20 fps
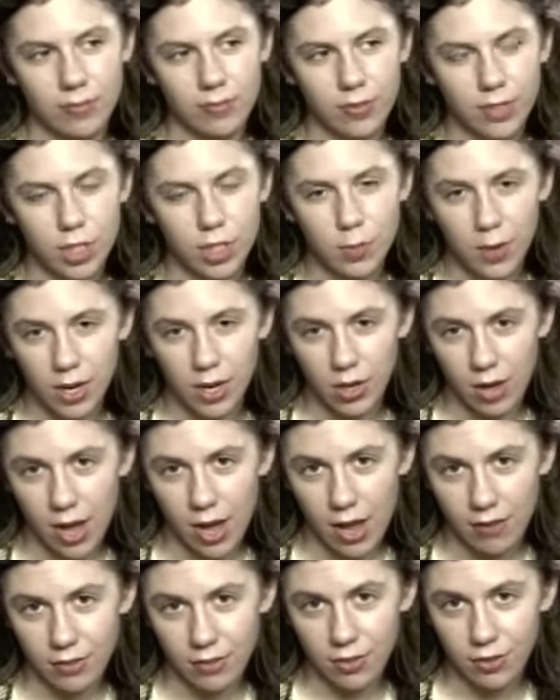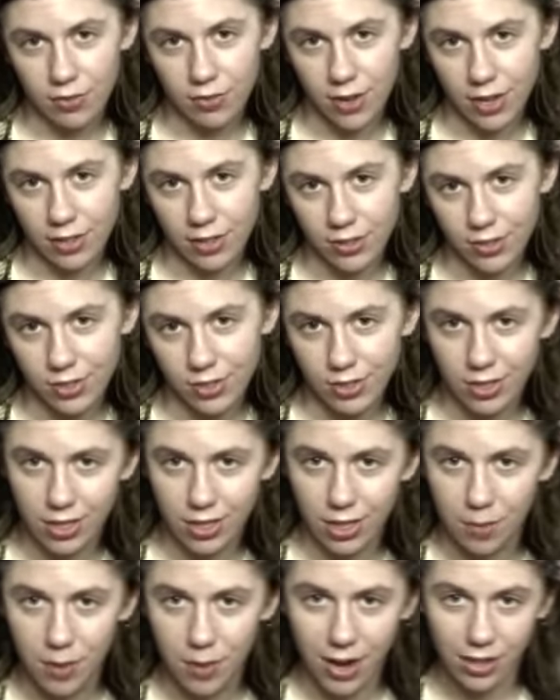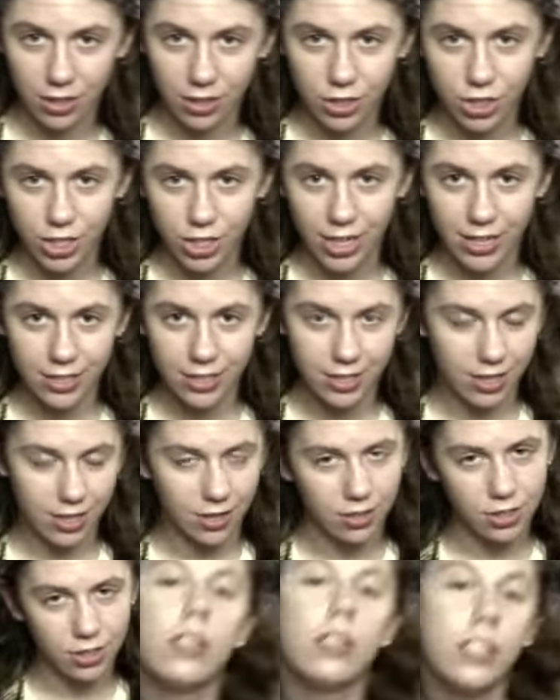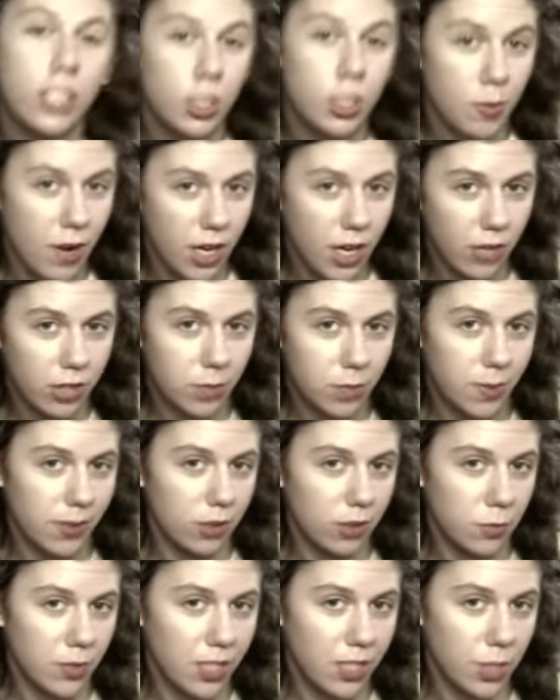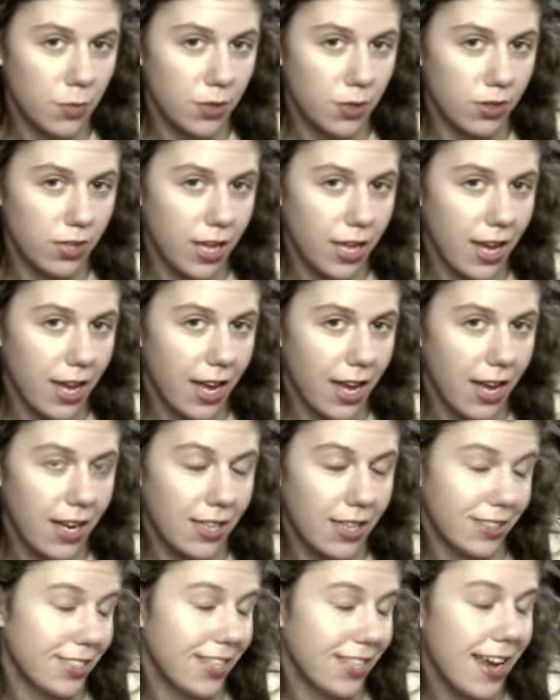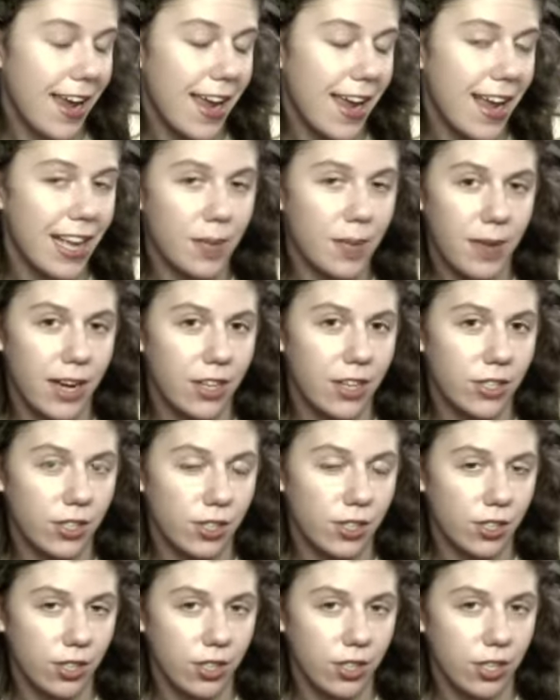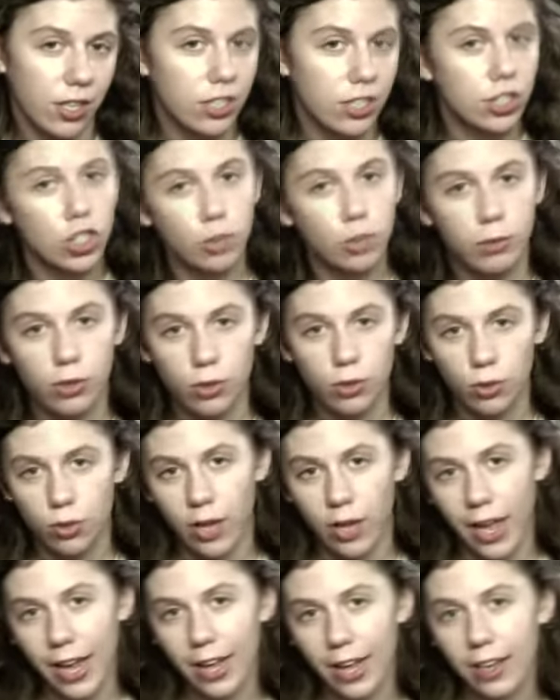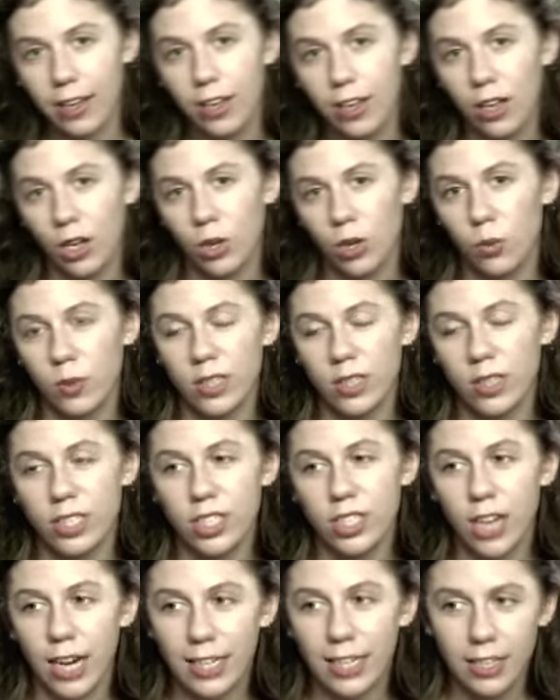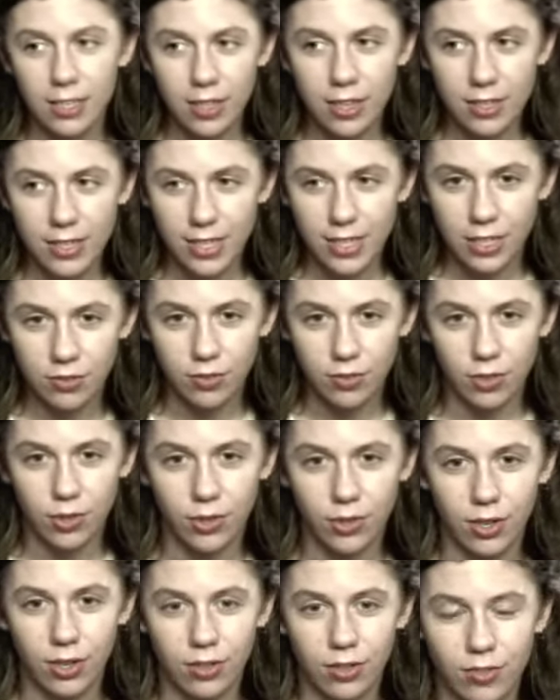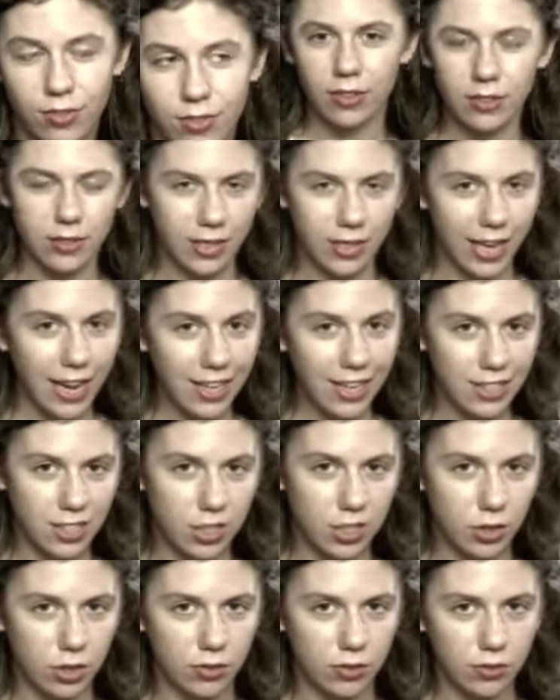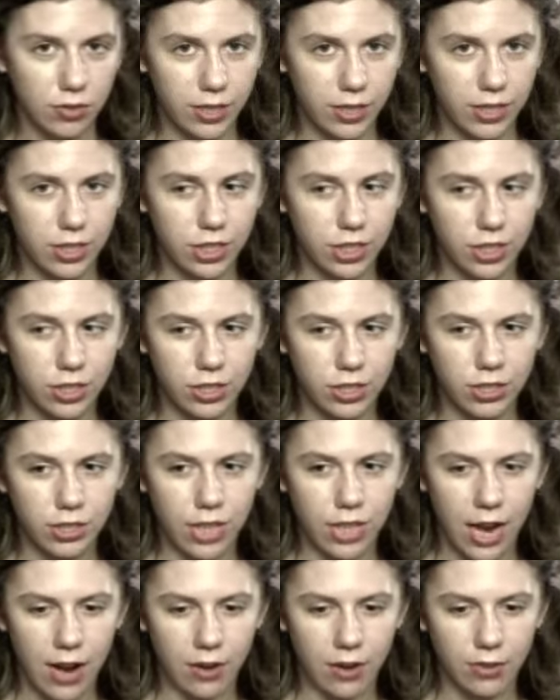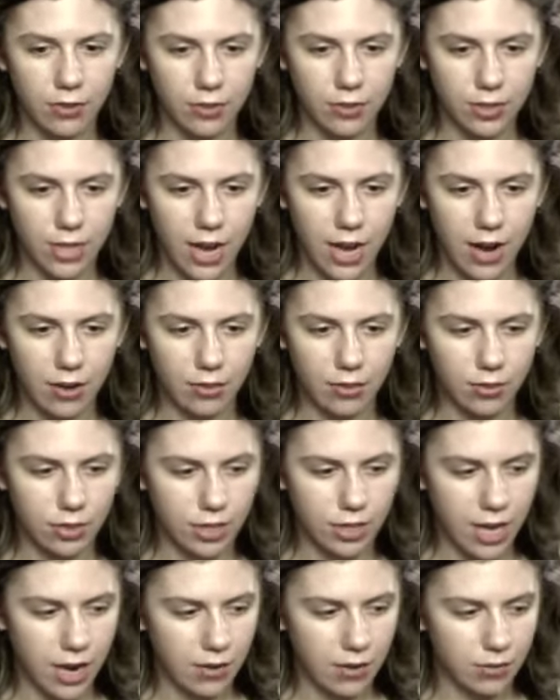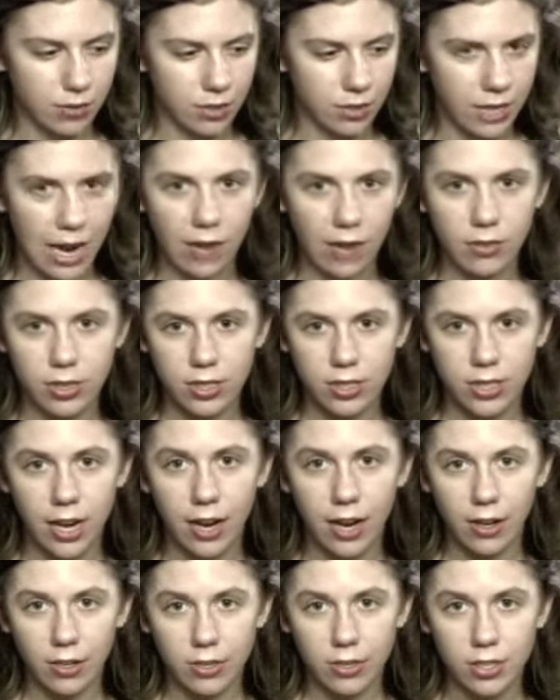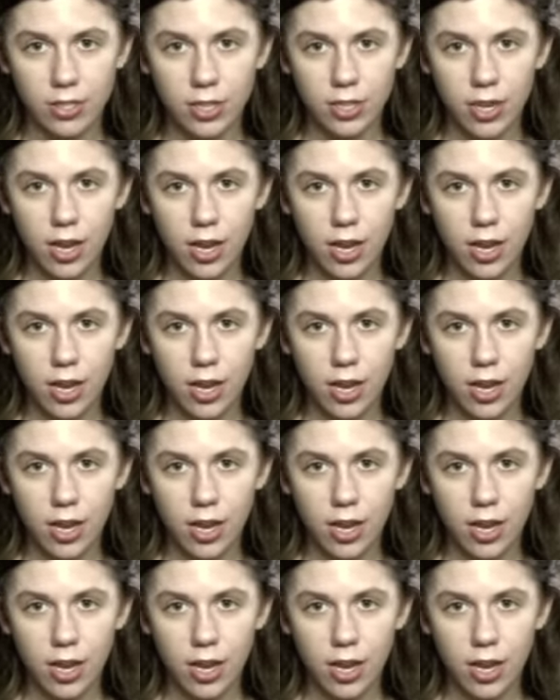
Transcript: Tomorrow I have two finals, uh, biology and psychology. Tomorrow is my roommate's birthday, and today I baked her a super cool cake, which I did not take a photo of. The cake is still in the fridge, down, down, down, downstairs,